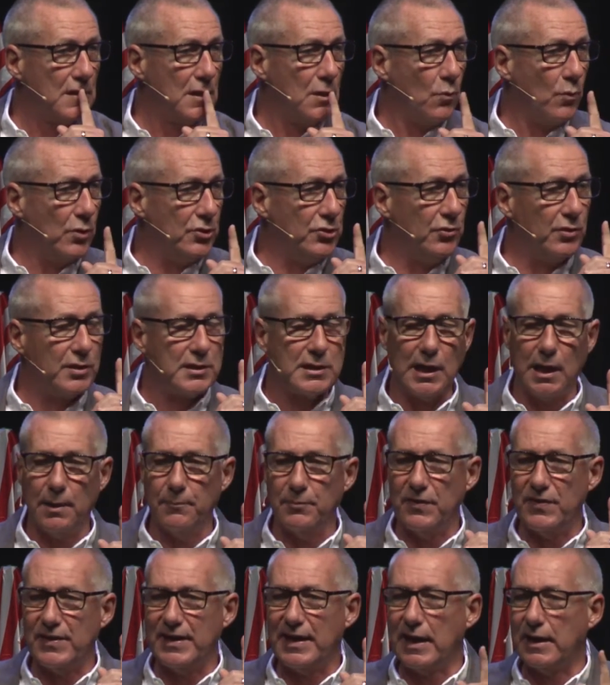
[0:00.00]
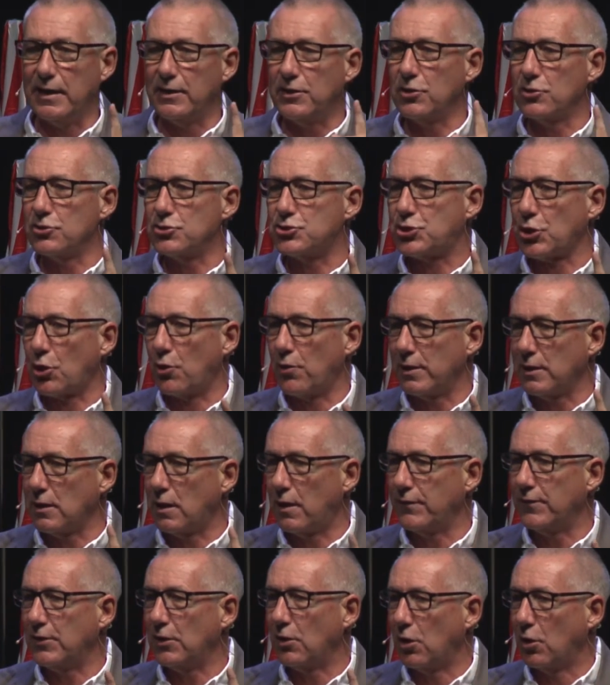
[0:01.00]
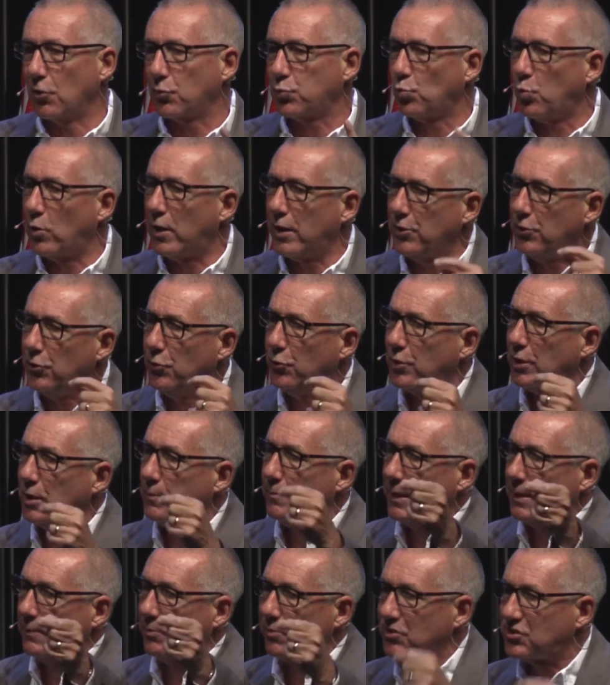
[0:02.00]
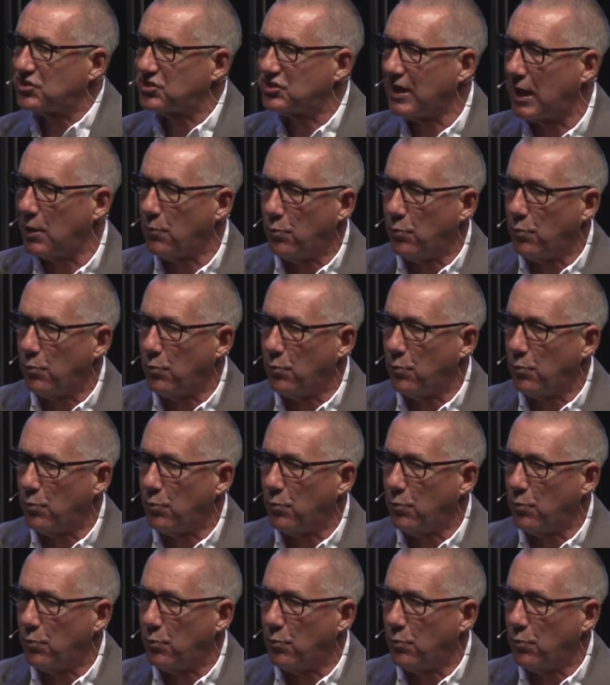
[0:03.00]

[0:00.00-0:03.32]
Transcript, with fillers: When you come to the end of your journey on the earth, what are you going to be able to say?